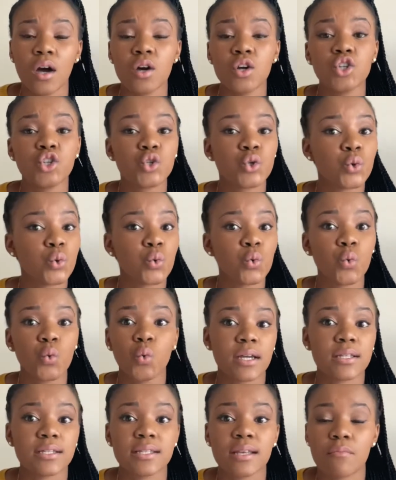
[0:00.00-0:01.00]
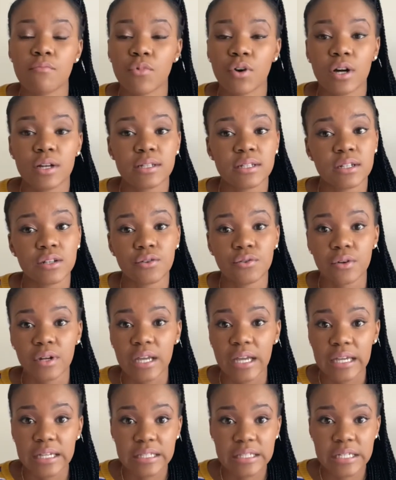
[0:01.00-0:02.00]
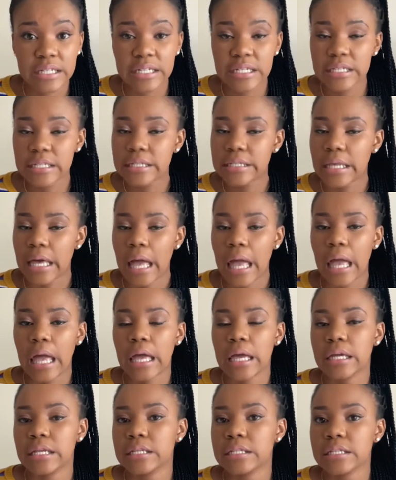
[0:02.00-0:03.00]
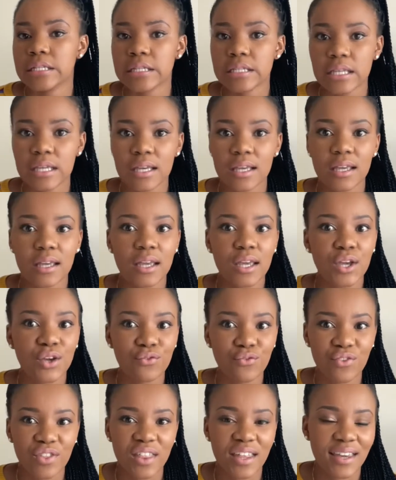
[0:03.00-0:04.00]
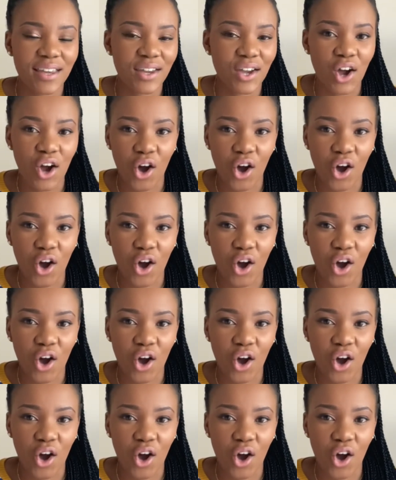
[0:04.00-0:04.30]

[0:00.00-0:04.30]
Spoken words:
to some content creators and see if they